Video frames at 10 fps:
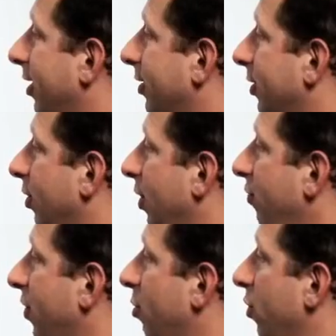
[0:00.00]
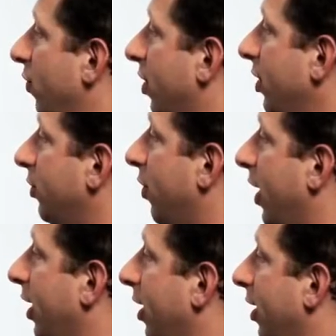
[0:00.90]
So if I move it this
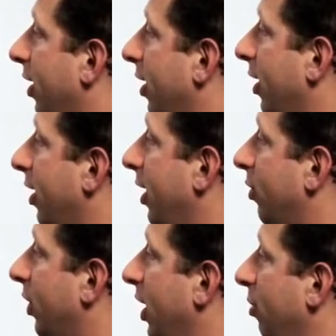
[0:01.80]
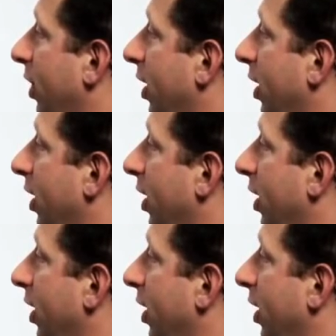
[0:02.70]
way, it will keep